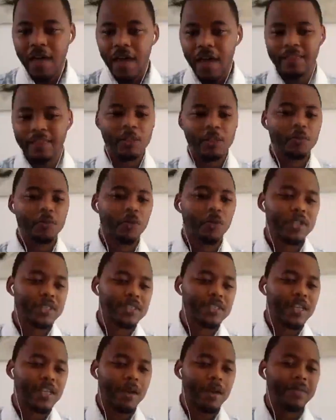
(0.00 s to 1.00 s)
At this
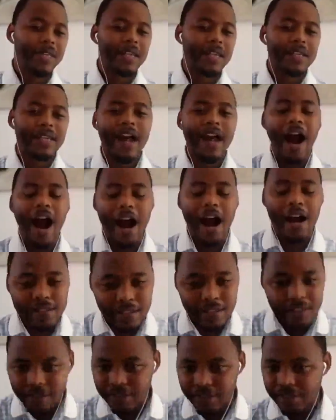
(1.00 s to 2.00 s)
point in time, can I
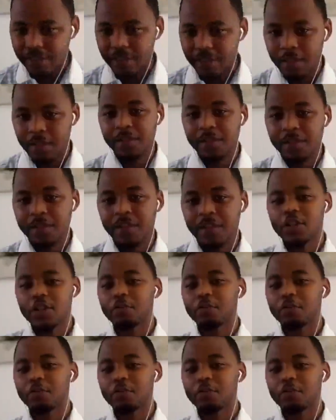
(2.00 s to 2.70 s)
ask ourselves